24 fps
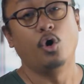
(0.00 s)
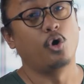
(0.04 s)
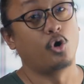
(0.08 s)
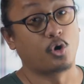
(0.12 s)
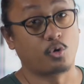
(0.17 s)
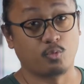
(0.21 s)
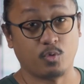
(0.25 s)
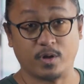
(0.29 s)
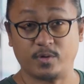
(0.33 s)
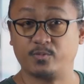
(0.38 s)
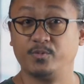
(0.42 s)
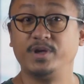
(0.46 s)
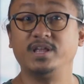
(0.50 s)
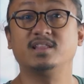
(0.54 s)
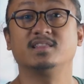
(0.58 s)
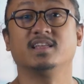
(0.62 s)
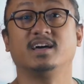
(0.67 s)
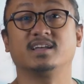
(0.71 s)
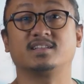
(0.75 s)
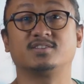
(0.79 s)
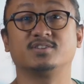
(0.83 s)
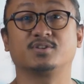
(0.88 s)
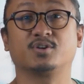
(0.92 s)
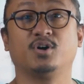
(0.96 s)
or what we'd
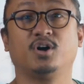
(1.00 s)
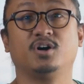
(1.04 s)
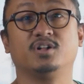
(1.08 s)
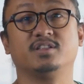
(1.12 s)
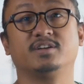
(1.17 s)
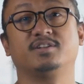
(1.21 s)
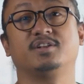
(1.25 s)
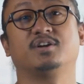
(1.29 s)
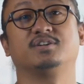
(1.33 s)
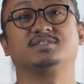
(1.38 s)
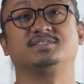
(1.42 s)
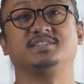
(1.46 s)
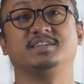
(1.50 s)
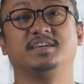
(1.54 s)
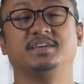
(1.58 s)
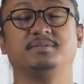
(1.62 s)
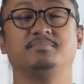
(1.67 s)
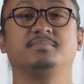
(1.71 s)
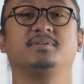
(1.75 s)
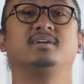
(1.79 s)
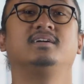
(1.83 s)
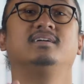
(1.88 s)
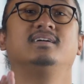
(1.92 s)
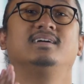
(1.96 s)
like to call in our
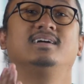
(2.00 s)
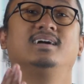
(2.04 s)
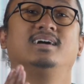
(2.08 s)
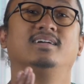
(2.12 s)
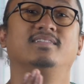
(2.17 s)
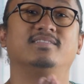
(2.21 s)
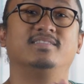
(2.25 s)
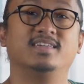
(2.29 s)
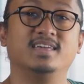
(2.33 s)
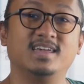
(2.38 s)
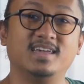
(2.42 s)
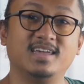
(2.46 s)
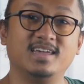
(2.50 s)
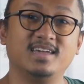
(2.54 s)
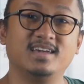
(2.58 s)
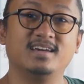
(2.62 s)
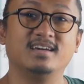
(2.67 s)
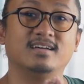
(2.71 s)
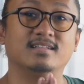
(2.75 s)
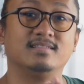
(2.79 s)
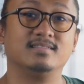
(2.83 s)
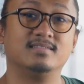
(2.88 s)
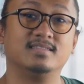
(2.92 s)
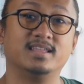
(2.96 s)
team, the
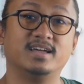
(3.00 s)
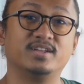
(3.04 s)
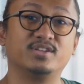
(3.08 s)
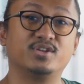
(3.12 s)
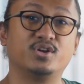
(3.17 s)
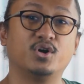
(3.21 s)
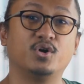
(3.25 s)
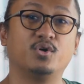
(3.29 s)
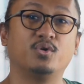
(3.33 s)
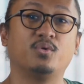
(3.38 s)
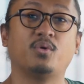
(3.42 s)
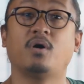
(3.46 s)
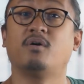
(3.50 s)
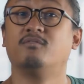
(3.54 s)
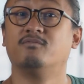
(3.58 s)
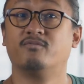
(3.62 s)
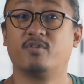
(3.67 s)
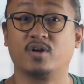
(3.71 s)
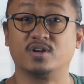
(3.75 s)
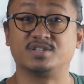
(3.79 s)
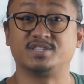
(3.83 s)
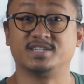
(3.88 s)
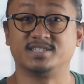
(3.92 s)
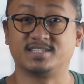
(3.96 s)
Ledgo
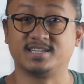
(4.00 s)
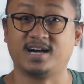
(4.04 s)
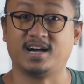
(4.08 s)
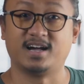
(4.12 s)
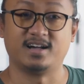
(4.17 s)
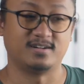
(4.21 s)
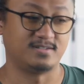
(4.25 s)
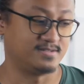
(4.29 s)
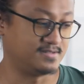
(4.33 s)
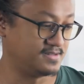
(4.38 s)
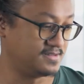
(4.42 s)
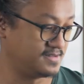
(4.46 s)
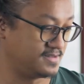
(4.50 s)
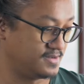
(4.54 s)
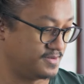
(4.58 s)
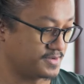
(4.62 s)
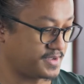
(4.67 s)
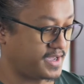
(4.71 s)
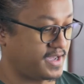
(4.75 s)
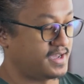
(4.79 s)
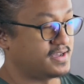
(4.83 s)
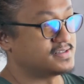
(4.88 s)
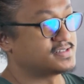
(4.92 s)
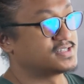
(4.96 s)
Versatile.
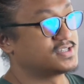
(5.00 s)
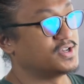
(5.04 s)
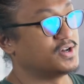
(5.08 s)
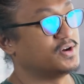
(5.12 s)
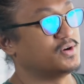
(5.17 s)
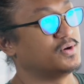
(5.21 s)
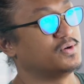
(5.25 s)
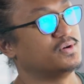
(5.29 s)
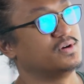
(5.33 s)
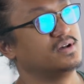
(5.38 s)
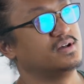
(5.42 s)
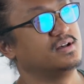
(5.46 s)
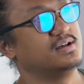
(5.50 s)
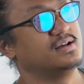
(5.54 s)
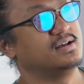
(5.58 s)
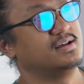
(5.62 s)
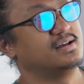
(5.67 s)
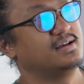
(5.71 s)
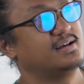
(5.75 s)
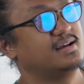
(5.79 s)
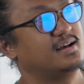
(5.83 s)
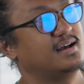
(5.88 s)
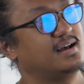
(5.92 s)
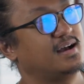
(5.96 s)
Okay, so
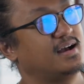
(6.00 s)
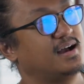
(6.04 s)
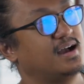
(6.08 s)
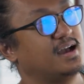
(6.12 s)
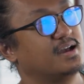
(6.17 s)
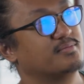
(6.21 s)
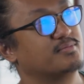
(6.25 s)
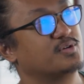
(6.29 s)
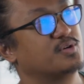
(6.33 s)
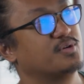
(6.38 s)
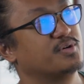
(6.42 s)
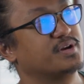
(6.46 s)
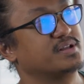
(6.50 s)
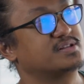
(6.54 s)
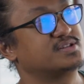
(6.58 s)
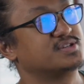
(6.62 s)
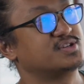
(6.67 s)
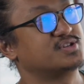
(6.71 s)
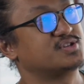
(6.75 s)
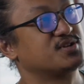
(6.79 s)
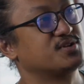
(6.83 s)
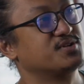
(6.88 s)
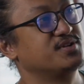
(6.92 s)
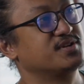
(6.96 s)
I'm going to
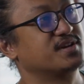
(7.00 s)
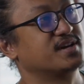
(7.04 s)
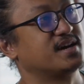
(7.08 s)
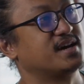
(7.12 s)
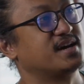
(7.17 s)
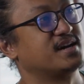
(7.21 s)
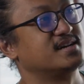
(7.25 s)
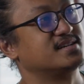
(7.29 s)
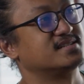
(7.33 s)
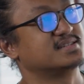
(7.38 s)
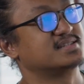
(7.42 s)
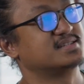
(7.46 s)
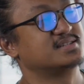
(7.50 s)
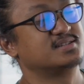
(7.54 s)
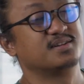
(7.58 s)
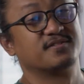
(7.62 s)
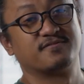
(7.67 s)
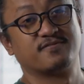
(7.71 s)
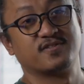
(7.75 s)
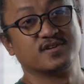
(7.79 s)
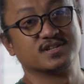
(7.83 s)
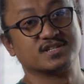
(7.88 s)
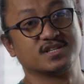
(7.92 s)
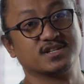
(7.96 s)
show you guys the
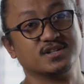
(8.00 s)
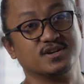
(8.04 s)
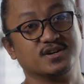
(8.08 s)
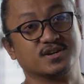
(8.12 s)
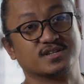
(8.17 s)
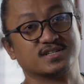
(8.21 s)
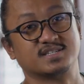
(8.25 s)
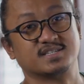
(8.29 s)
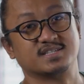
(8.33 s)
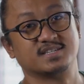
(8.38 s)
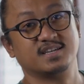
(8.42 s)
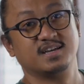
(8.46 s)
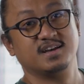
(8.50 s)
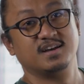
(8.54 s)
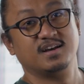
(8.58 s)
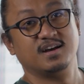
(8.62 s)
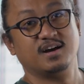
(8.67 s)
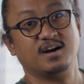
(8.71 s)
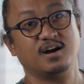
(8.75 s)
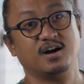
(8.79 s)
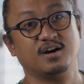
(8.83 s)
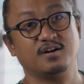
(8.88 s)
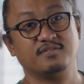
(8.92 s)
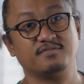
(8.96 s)
first looks
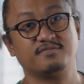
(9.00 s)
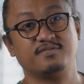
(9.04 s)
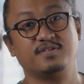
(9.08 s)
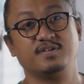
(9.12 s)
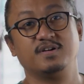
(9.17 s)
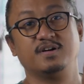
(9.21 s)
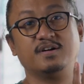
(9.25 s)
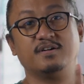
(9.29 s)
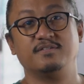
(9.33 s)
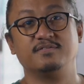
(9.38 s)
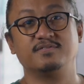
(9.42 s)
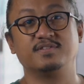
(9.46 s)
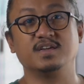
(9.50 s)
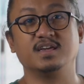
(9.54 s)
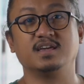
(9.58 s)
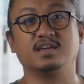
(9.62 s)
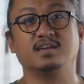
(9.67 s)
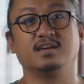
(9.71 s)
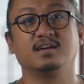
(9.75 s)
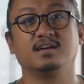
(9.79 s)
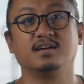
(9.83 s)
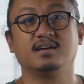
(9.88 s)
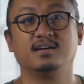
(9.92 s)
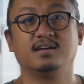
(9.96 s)
of
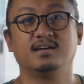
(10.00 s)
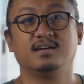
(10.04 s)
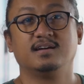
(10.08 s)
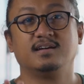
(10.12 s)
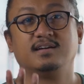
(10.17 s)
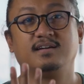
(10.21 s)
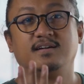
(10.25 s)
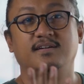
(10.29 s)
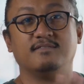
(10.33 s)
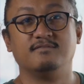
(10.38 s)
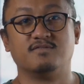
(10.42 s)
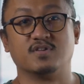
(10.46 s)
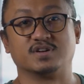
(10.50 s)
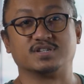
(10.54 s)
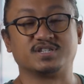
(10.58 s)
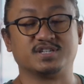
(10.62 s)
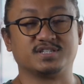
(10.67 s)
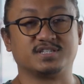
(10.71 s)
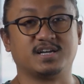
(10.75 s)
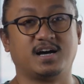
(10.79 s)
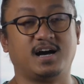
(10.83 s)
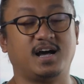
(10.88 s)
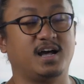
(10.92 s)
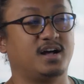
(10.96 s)
the
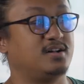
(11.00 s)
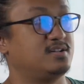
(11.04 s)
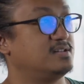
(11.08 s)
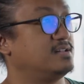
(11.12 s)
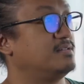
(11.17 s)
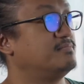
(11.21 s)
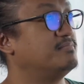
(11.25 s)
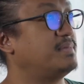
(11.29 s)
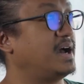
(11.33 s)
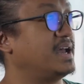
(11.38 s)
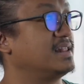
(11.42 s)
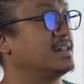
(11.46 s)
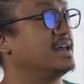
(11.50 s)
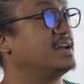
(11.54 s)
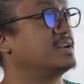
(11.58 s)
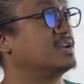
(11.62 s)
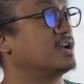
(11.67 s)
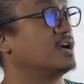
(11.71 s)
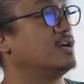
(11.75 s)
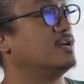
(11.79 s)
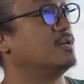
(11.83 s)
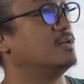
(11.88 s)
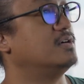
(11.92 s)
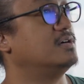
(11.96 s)
Versatile by
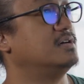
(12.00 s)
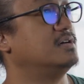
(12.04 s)
Ledgo.